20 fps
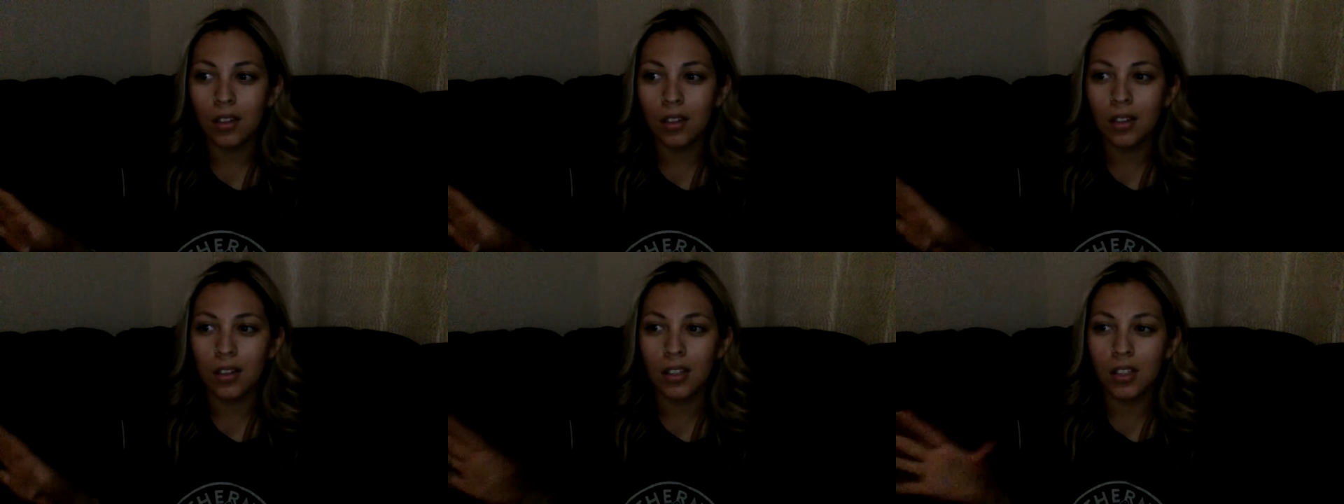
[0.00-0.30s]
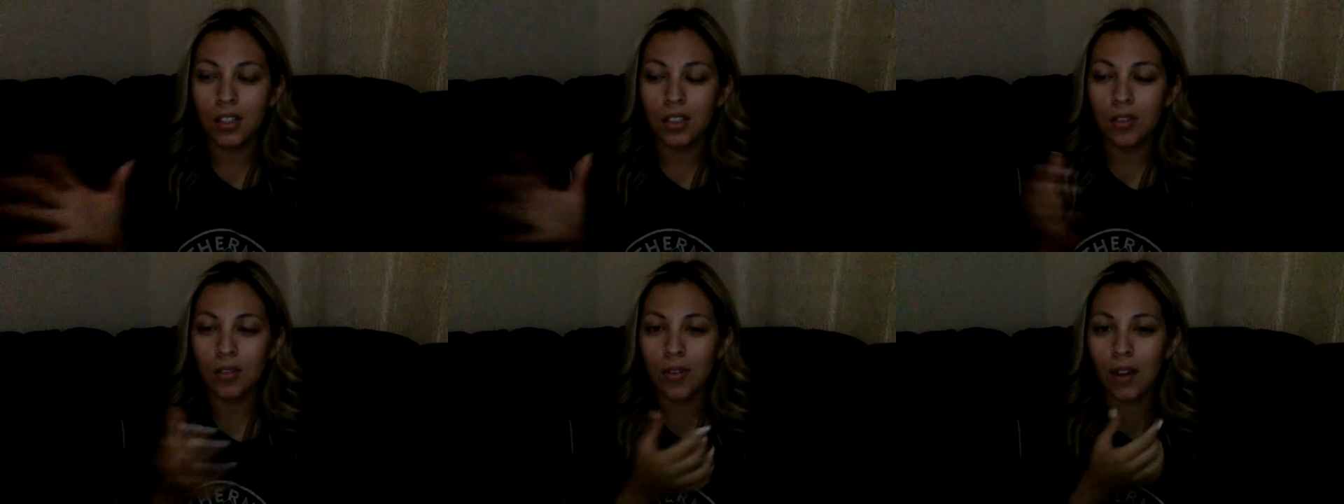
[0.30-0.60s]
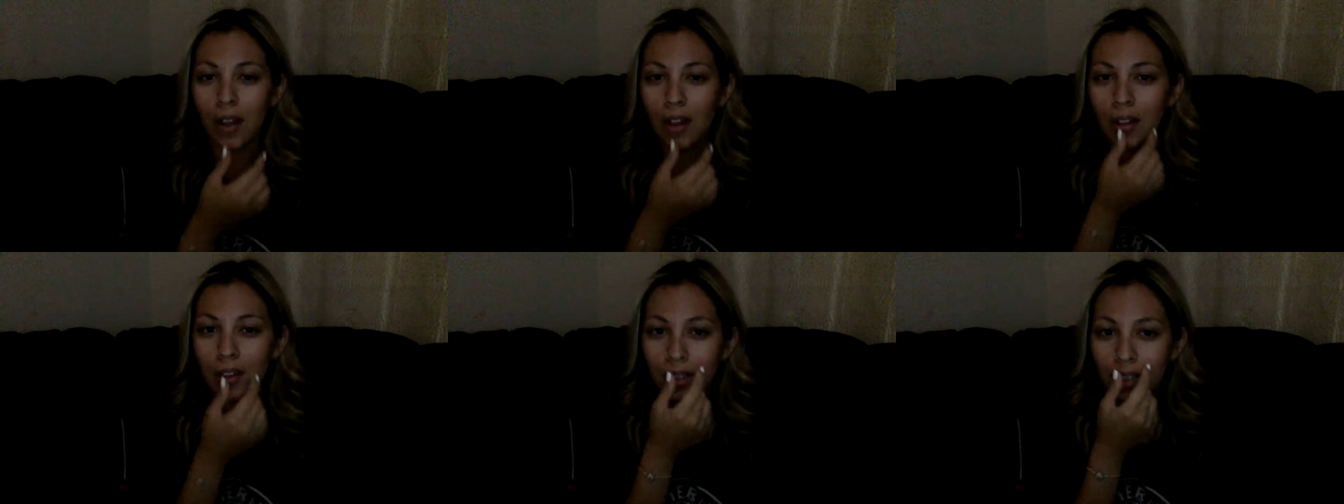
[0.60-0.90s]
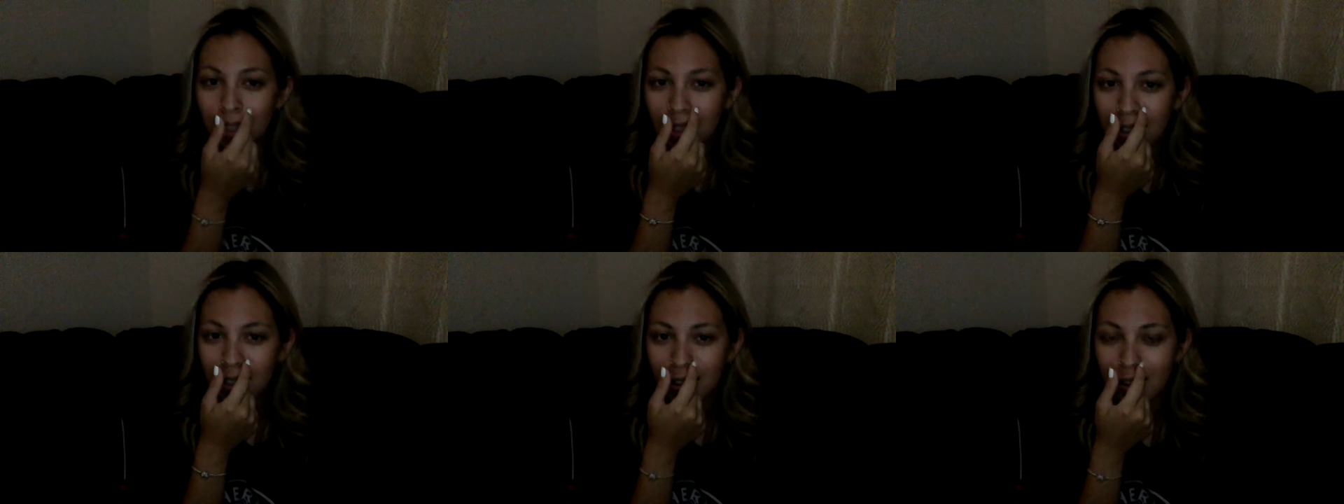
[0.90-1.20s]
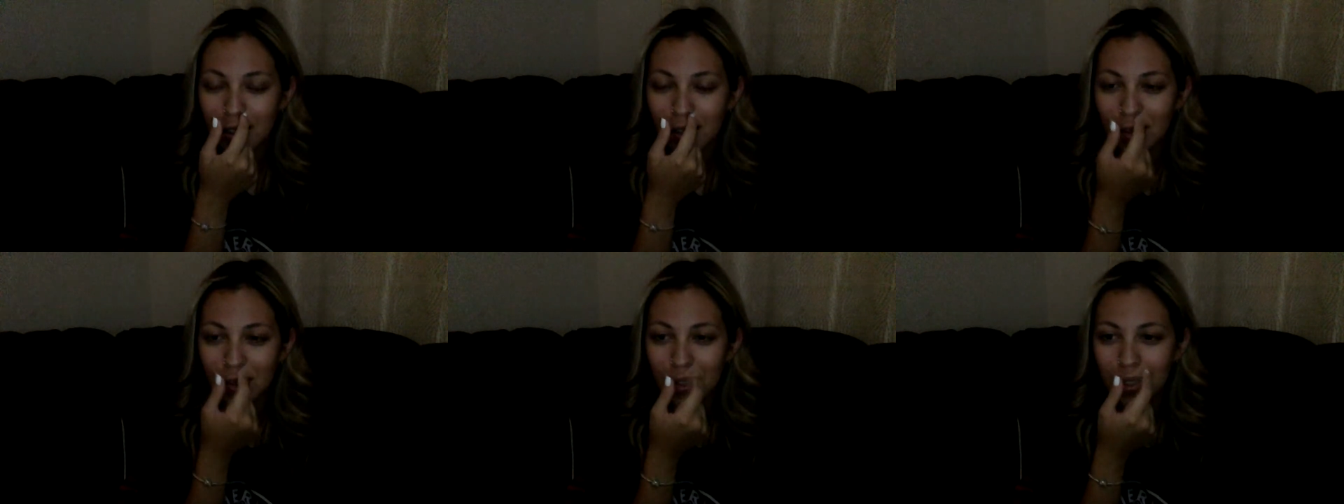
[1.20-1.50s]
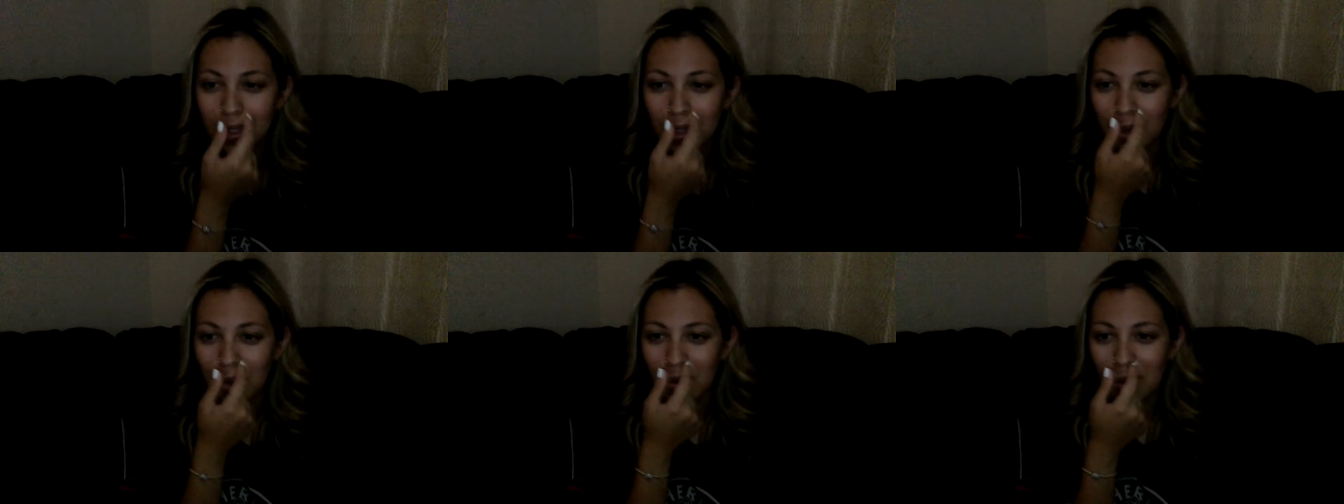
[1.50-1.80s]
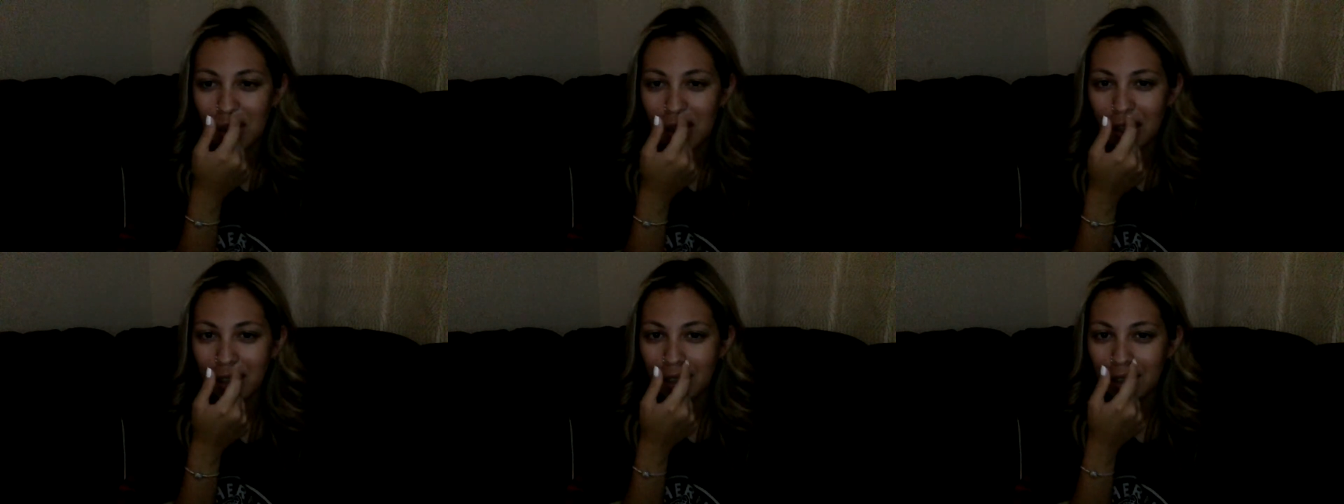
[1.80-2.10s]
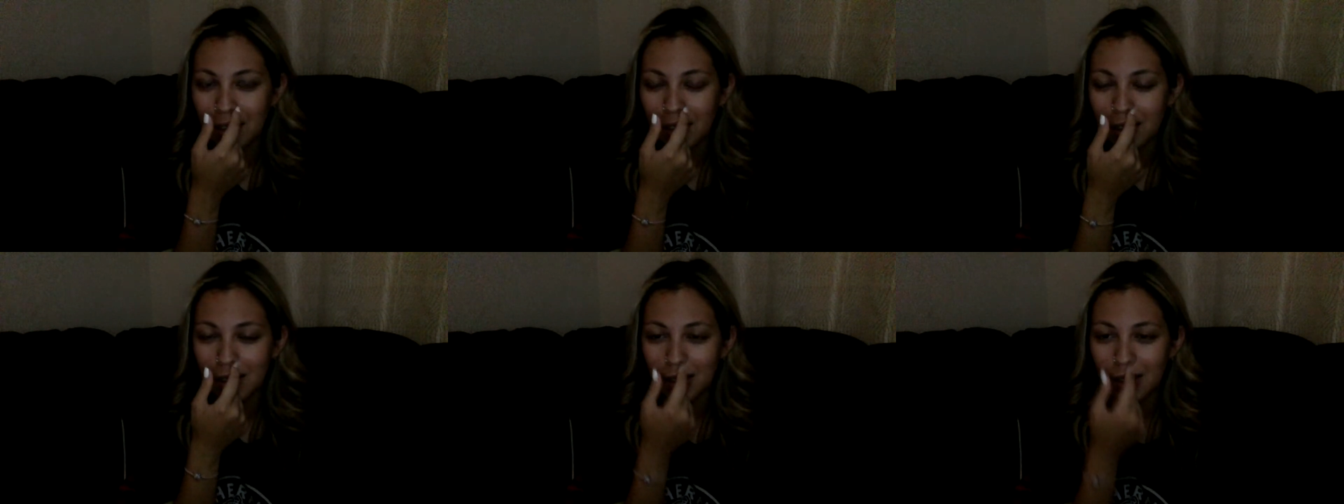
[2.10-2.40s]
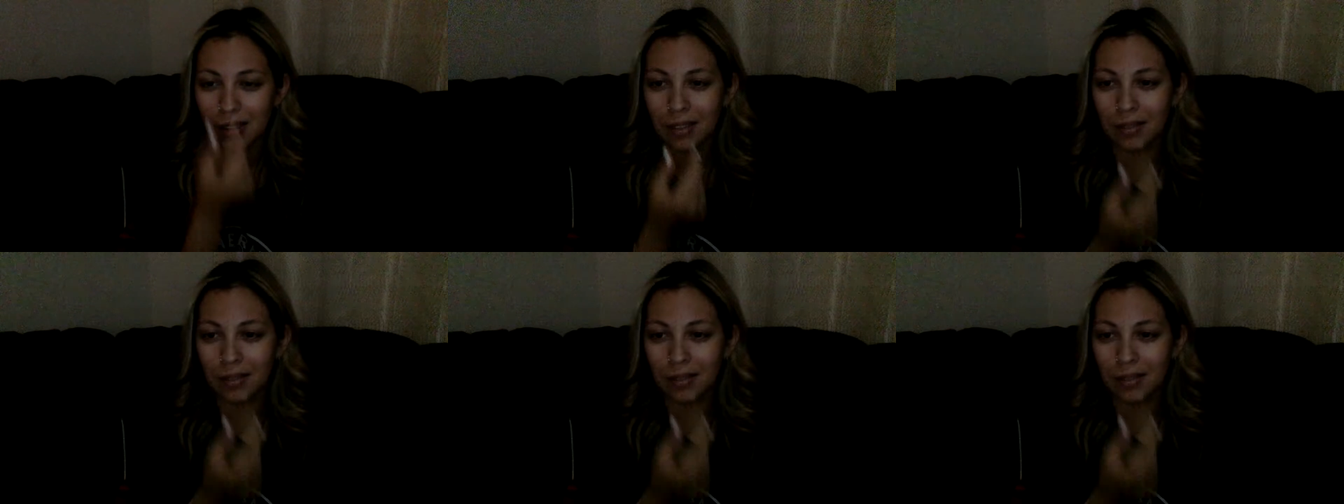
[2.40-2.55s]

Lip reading: the surroundings. It was so nice.